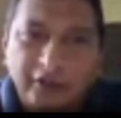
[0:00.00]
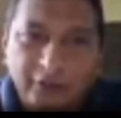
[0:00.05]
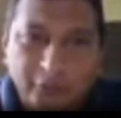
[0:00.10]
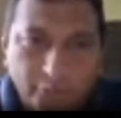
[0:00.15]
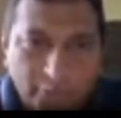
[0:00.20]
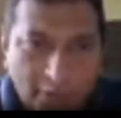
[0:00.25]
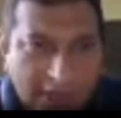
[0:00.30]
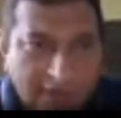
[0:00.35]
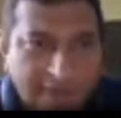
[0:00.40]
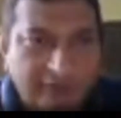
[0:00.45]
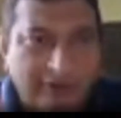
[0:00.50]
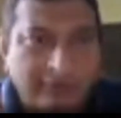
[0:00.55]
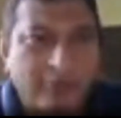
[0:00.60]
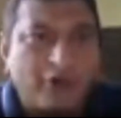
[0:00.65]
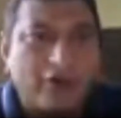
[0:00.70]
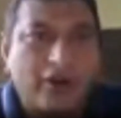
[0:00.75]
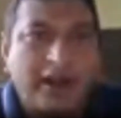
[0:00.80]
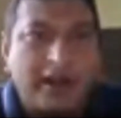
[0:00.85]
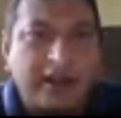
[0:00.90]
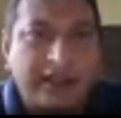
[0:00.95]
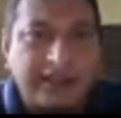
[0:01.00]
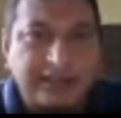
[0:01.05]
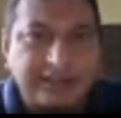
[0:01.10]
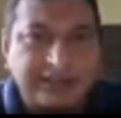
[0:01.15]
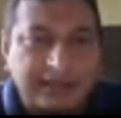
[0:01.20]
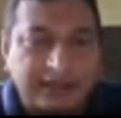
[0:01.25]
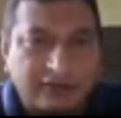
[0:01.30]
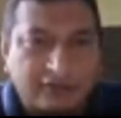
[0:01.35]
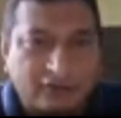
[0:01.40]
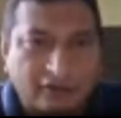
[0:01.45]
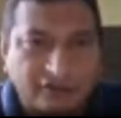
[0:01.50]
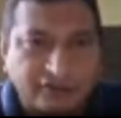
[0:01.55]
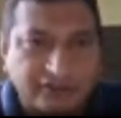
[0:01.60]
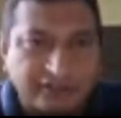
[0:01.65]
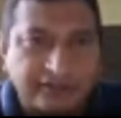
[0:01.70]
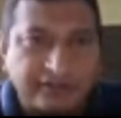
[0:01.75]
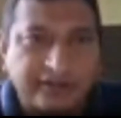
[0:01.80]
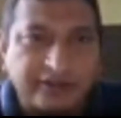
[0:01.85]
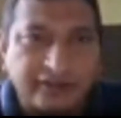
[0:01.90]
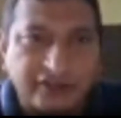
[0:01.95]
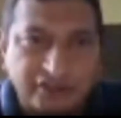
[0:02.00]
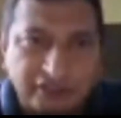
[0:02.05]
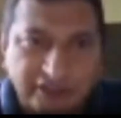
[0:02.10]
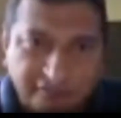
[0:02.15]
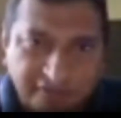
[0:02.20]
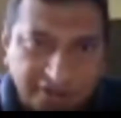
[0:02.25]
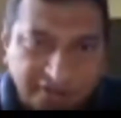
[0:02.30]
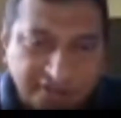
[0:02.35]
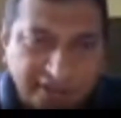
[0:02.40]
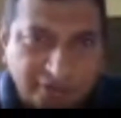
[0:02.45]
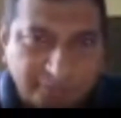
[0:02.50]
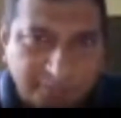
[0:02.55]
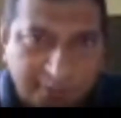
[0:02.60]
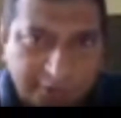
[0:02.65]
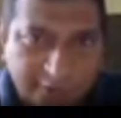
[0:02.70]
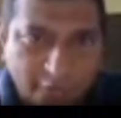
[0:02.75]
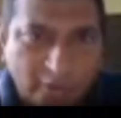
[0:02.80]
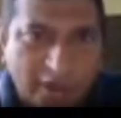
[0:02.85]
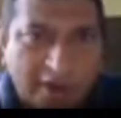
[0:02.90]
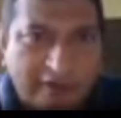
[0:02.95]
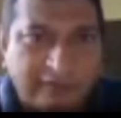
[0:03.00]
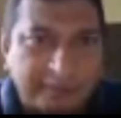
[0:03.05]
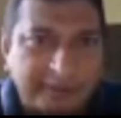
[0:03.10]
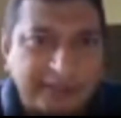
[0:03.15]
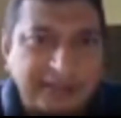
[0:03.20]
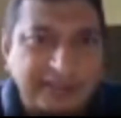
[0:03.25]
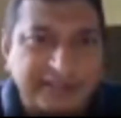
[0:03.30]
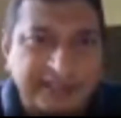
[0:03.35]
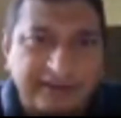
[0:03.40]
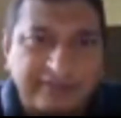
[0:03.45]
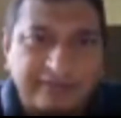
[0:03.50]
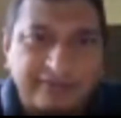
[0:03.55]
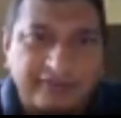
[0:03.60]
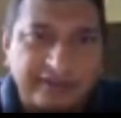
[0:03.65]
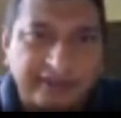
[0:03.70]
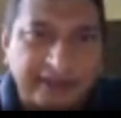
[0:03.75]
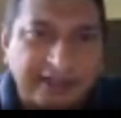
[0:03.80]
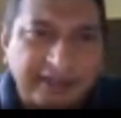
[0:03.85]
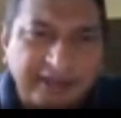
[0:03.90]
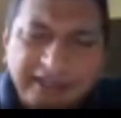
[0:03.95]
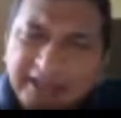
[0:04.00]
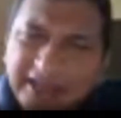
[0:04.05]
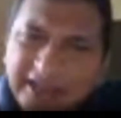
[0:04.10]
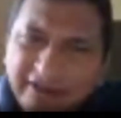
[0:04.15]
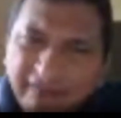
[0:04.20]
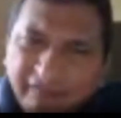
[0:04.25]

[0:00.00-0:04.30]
you have a moral hazard consideration with respect to government safety net.